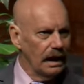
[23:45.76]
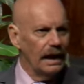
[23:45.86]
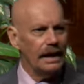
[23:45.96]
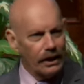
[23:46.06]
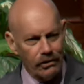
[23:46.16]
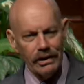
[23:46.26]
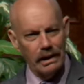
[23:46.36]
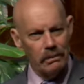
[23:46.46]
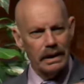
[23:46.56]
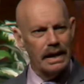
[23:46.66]
and
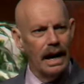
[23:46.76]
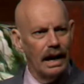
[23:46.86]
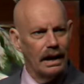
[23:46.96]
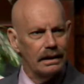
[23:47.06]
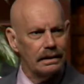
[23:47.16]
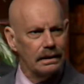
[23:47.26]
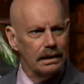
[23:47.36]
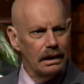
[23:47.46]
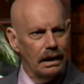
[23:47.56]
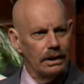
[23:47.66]
agreeing with God.
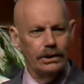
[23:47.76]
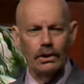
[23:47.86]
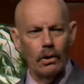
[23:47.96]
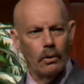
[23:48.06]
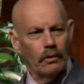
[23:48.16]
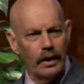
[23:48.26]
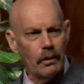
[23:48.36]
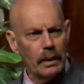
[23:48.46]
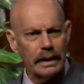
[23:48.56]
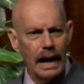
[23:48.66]
You don't
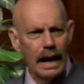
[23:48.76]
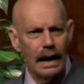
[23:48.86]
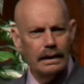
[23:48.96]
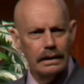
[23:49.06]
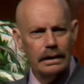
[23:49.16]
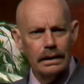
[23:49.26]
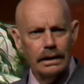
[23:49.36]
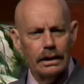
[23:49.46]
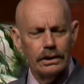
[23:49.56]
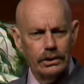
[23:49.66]
rear with God,
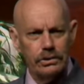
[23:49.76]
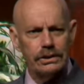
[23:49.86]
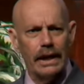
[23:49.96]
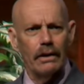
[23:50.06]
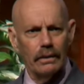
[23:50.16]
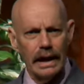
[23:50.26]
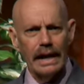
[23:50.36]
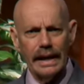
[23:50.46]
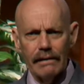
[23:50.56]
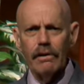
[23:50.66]
you stay on
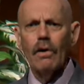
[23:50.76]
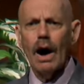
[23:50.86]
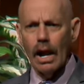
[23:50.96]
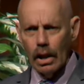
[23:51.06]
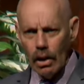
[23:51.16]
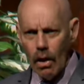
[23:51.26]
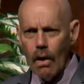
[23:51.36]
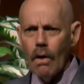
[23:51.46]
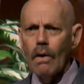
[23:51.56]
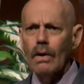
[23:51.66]
that level a
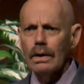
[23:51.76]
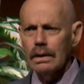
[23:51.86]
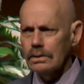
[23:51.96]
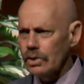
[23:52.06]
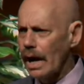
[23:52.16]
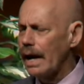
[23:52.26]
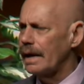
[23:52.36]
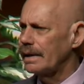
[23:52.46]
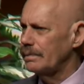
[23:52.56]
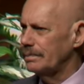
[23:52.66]
long
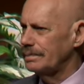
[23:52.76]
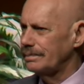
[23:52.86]
time.